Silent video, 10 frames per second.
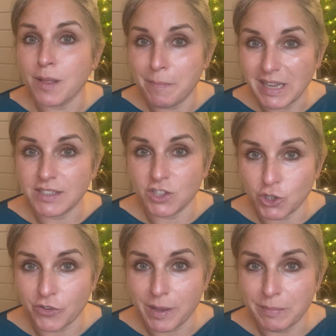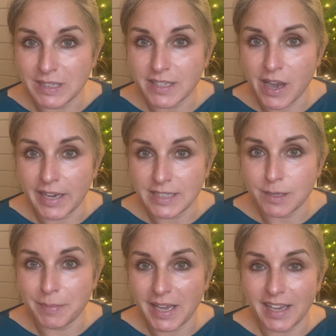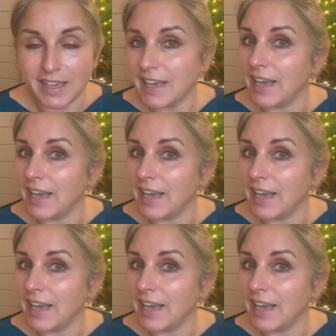the better the treatment's going to be.